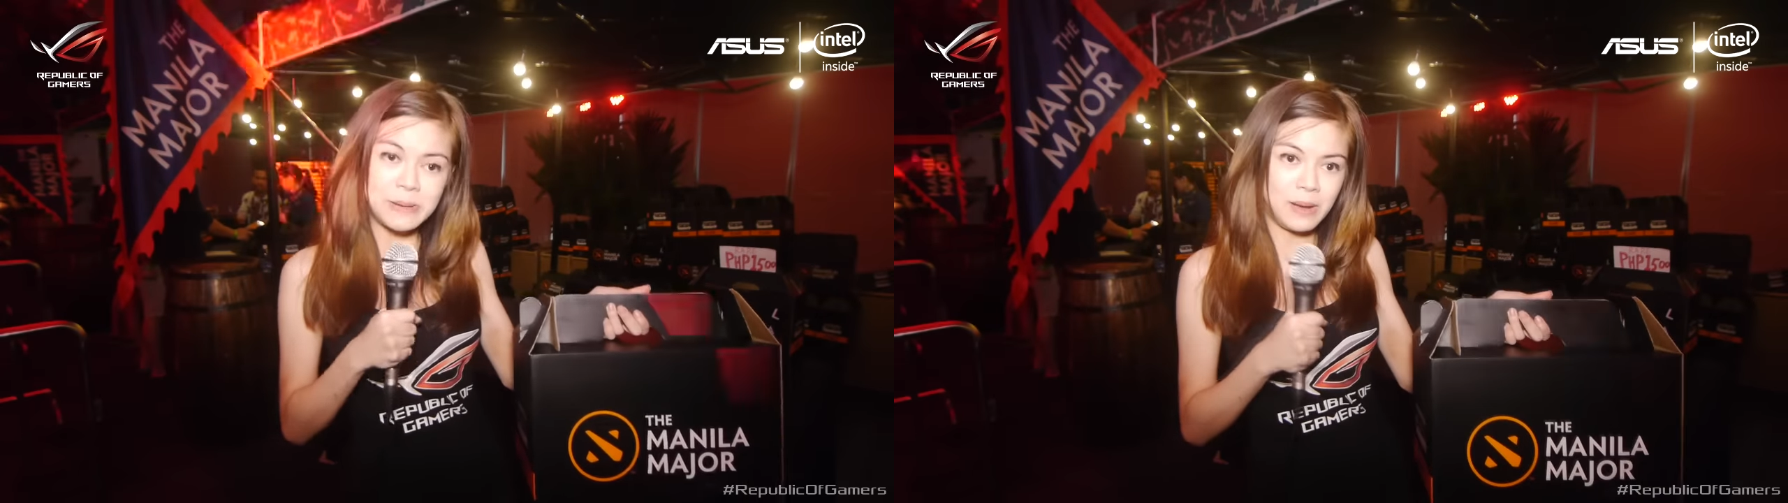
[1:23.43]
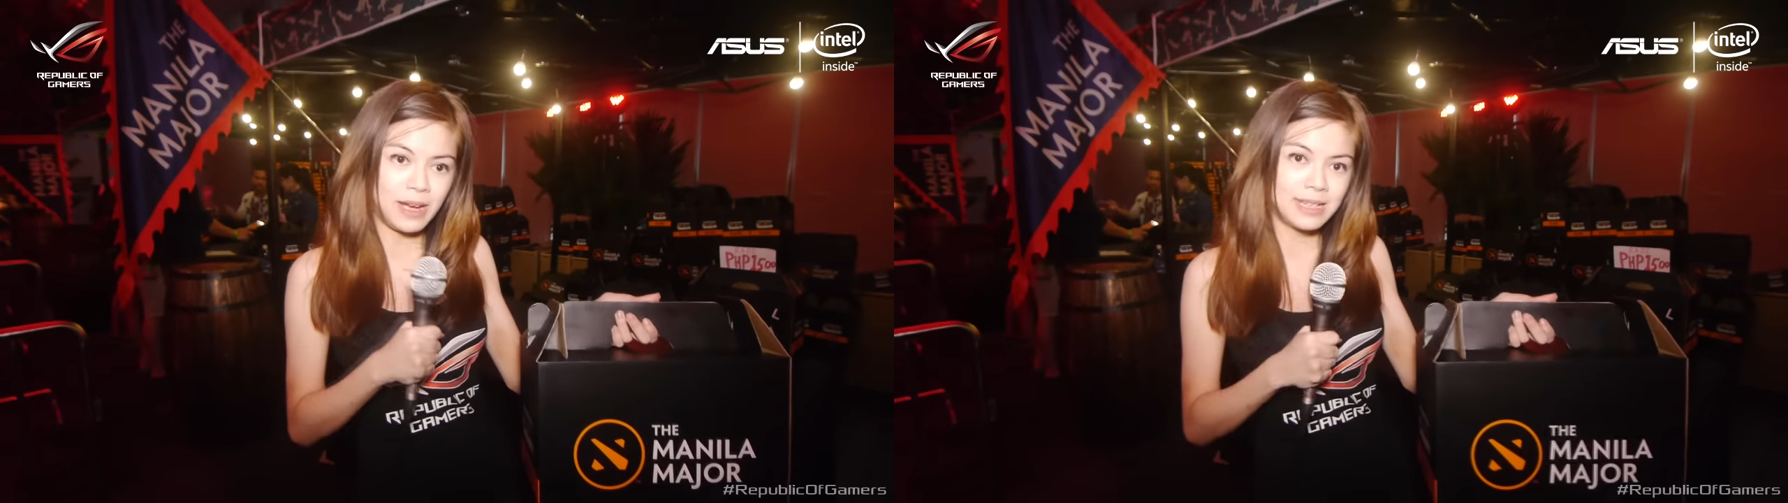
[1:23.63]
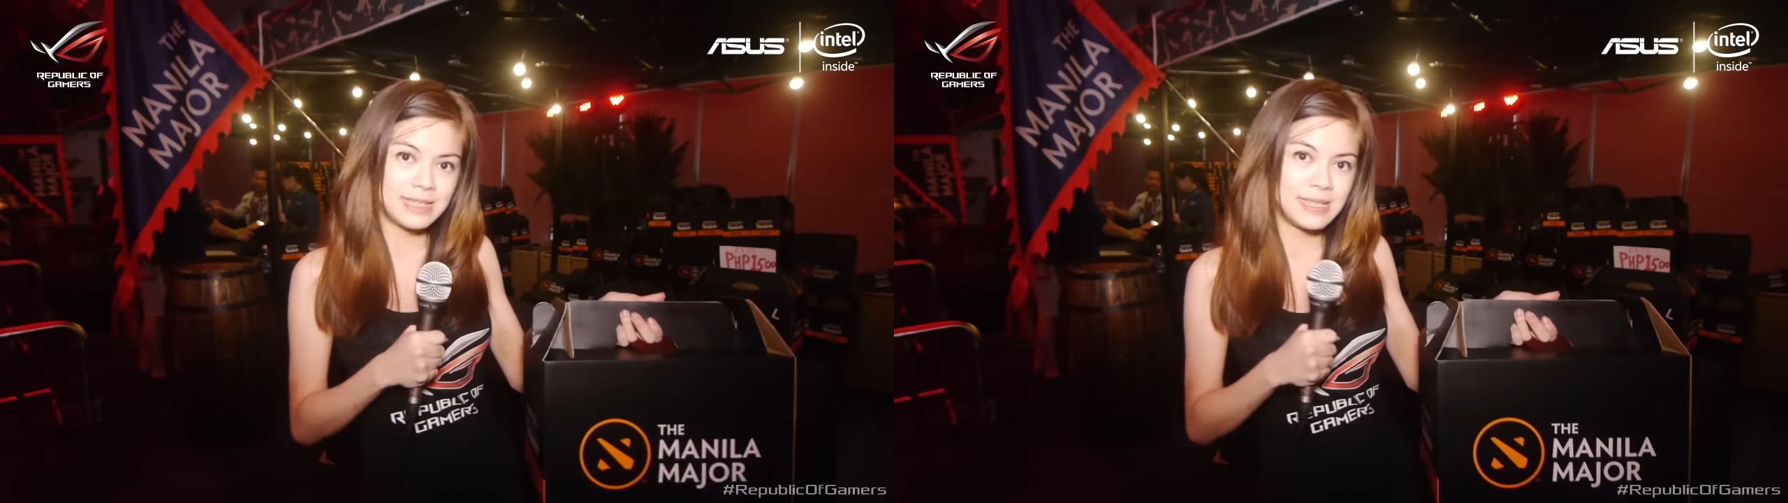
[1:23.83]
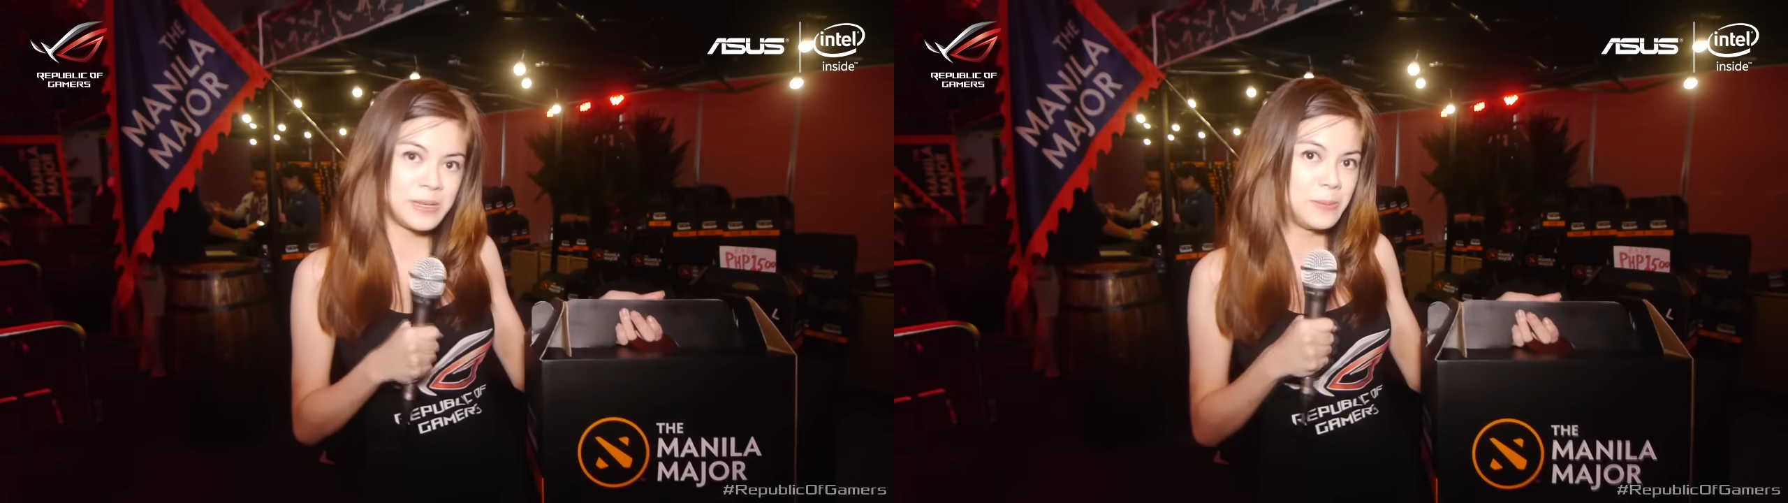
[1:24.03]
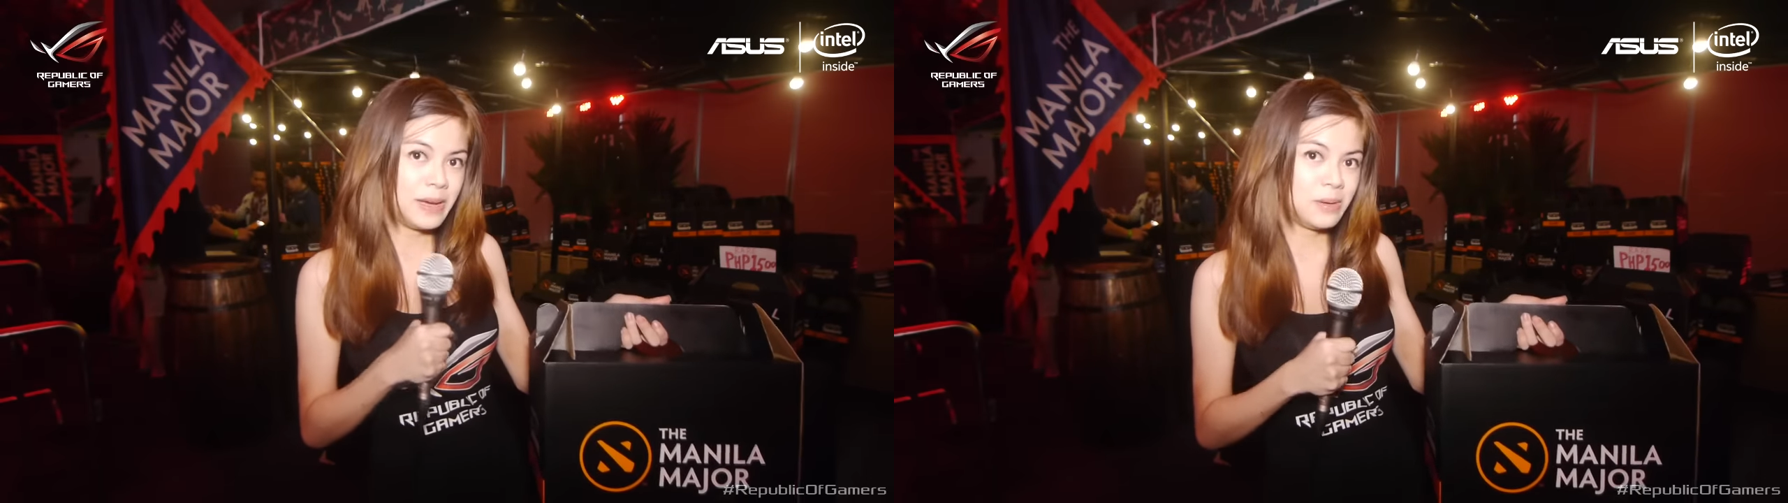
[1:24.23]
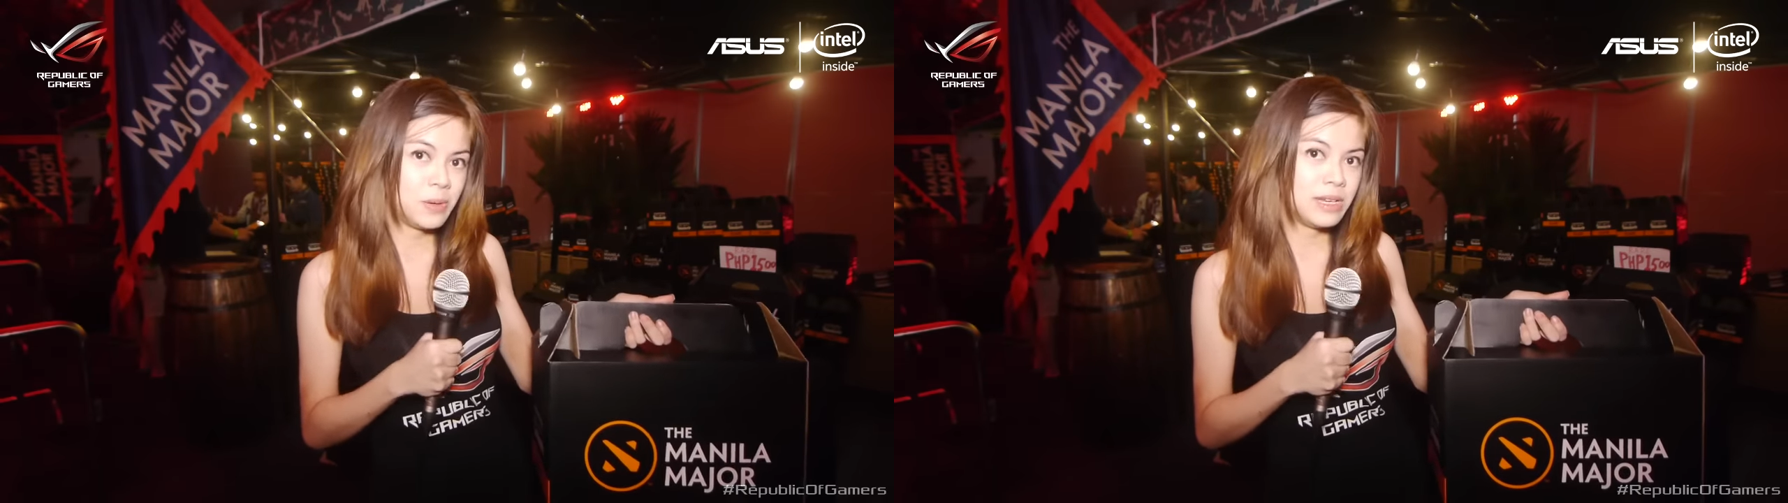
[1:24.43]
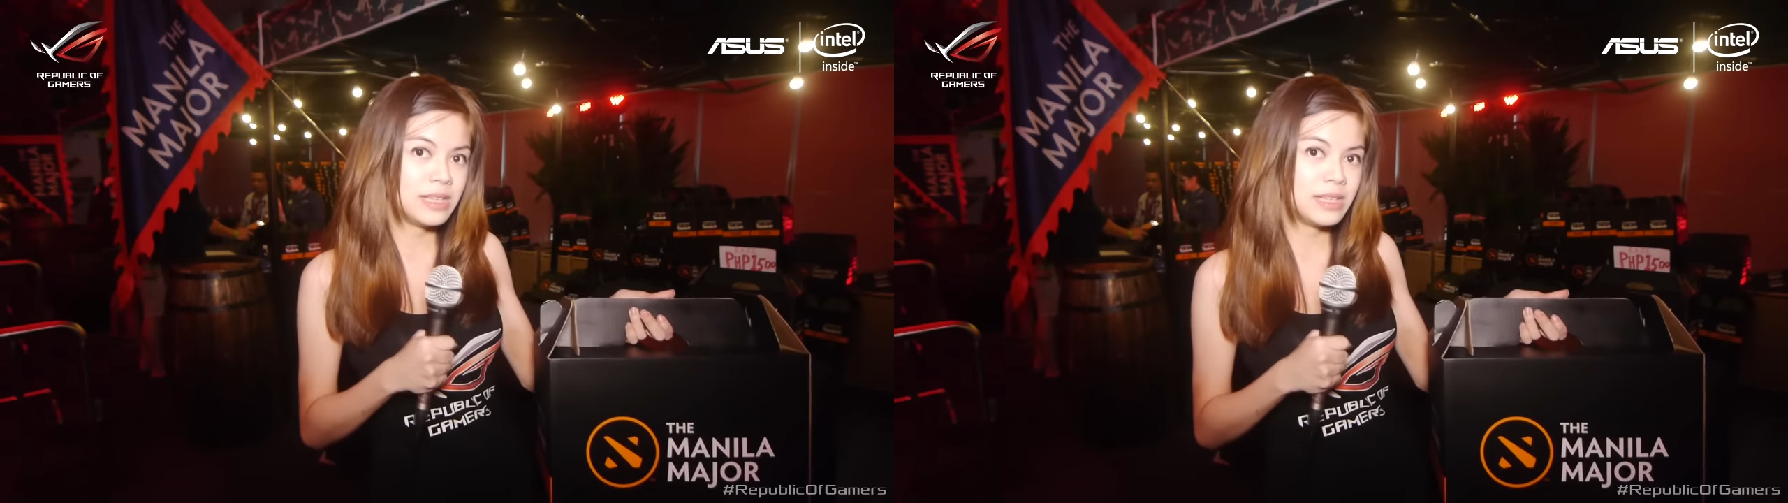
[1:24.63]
box and you buy one,